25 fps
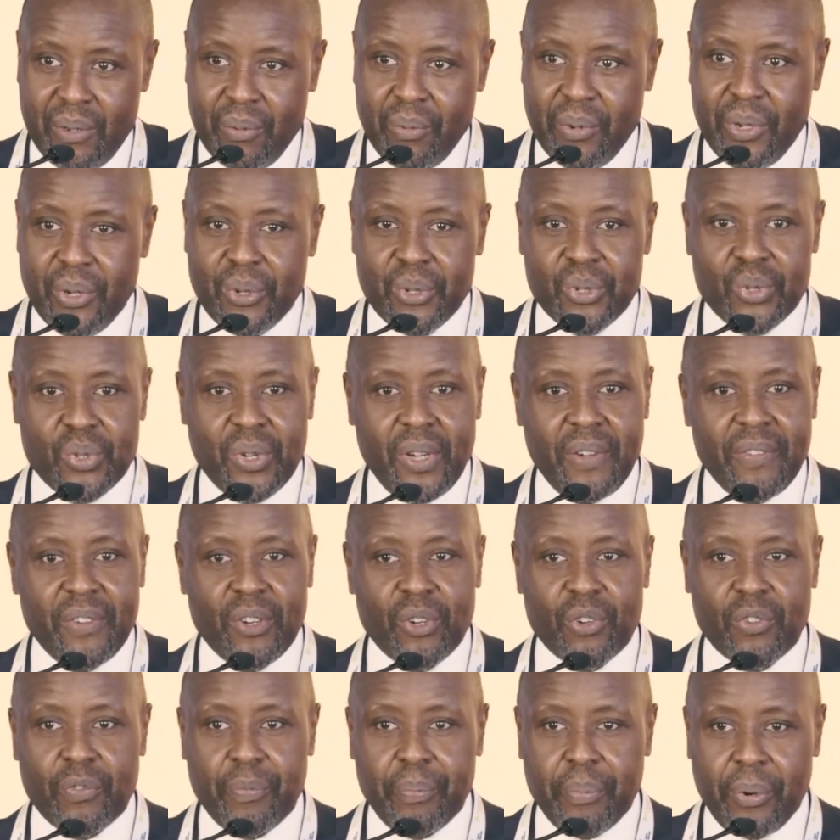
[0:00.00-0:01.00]
We also have a
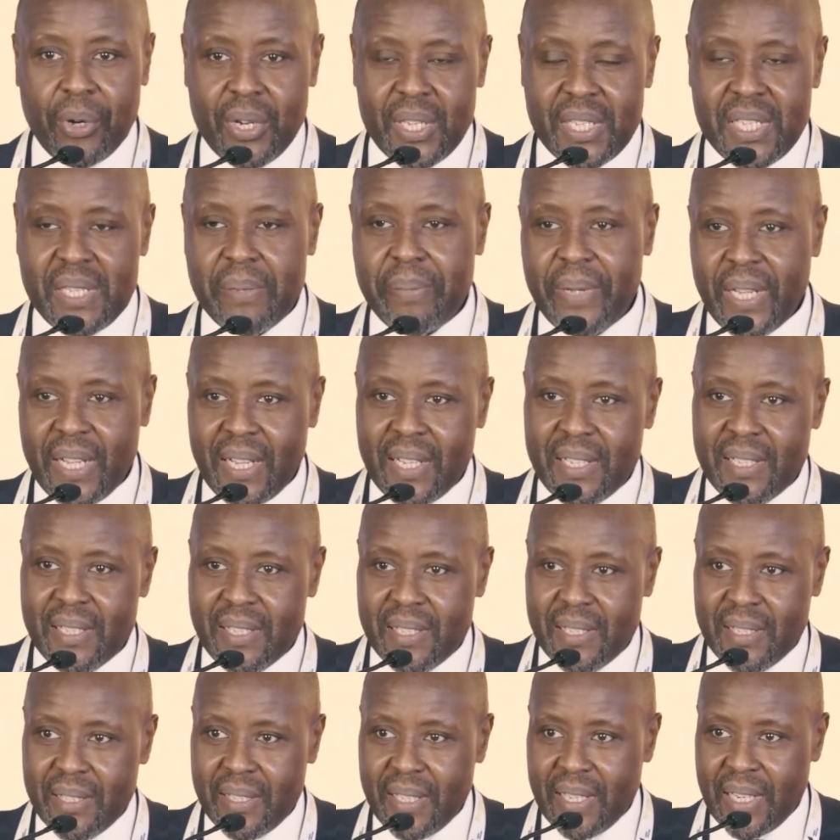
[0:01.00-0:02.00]
lot of
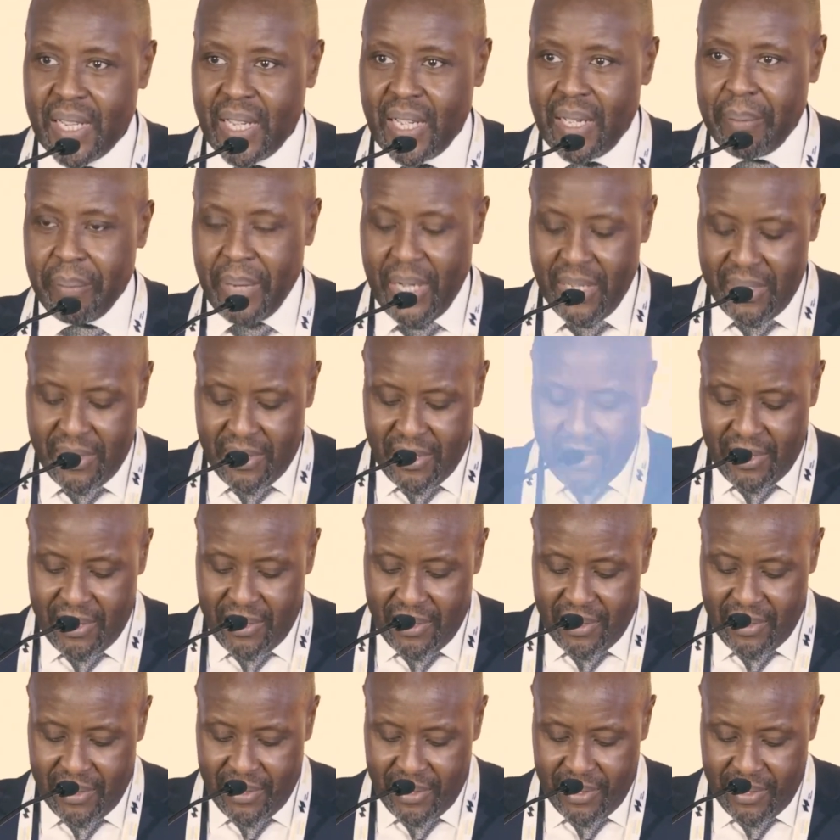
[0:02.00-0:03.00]
policymakers that are amongst
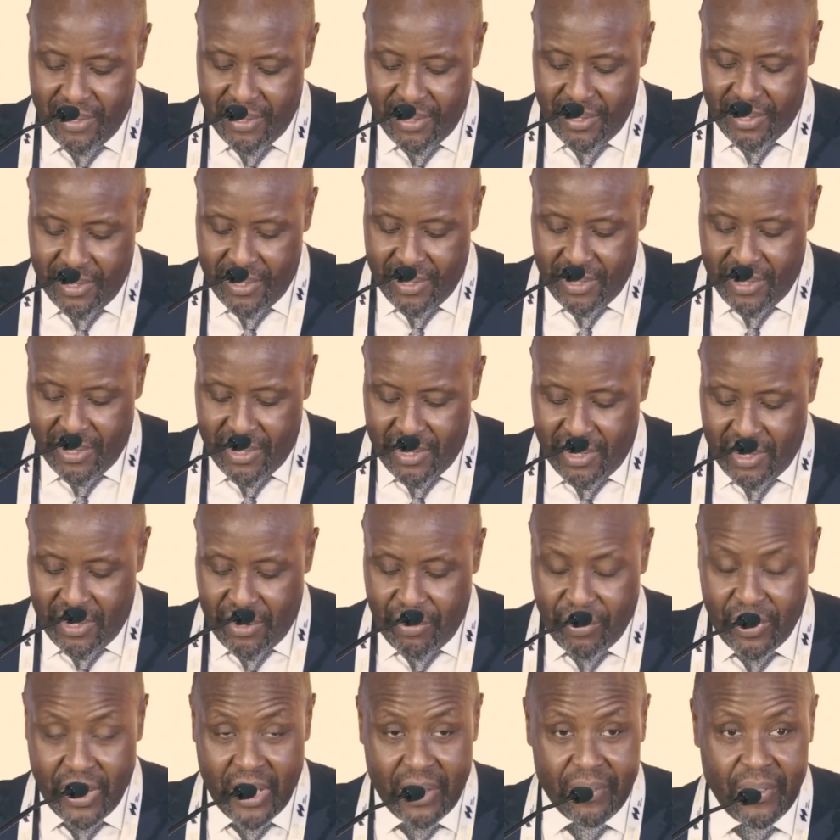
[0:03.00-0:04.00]
us.
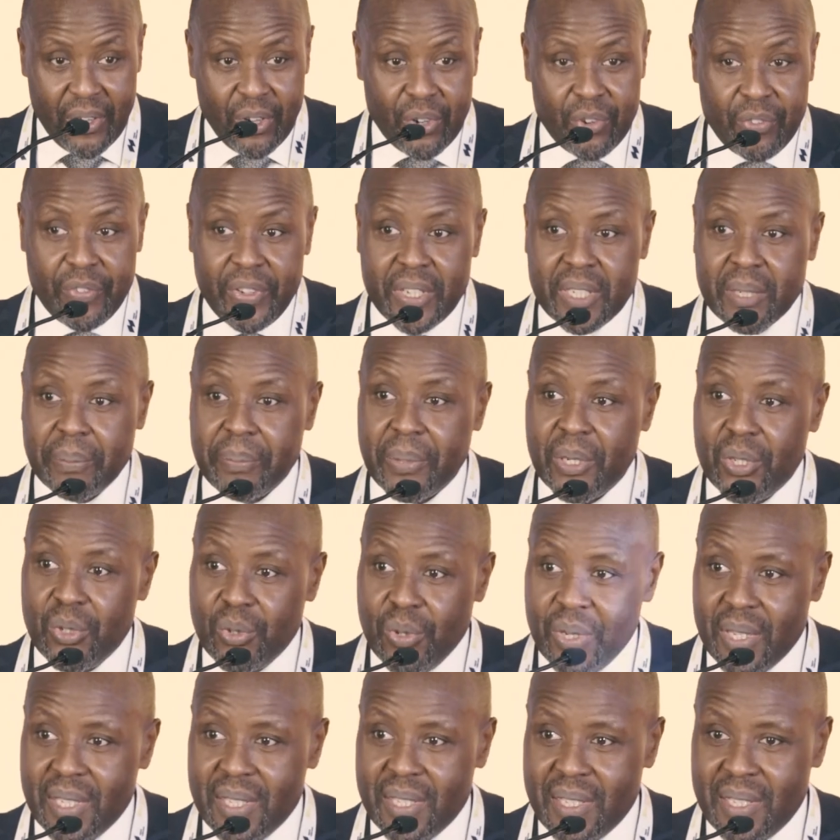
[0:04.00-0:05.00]
We have a lot of
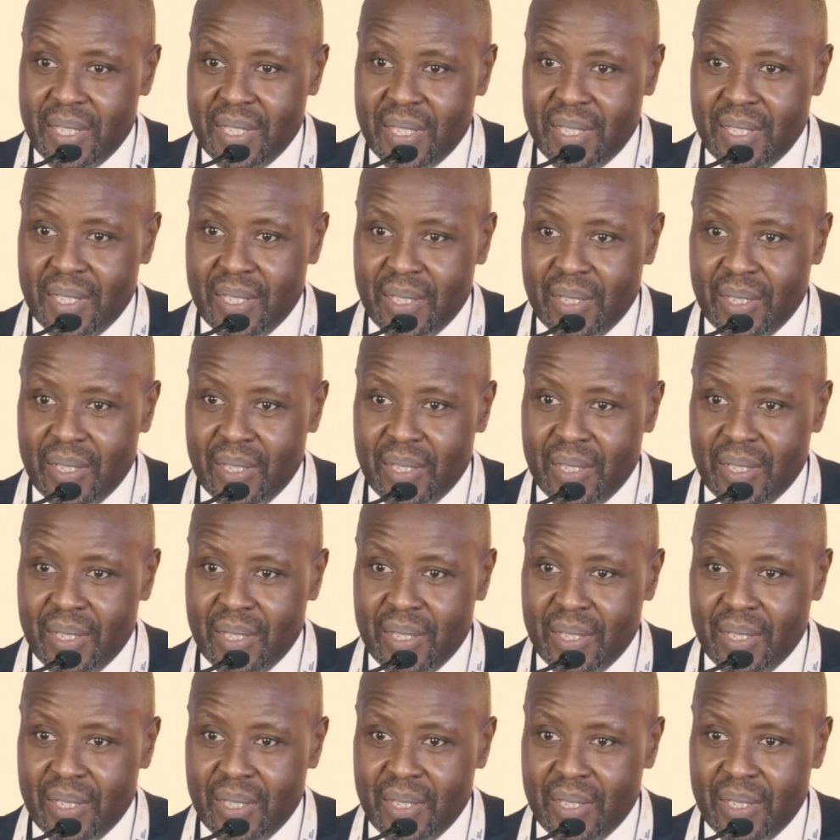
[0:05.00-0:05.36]
entrepreneurs.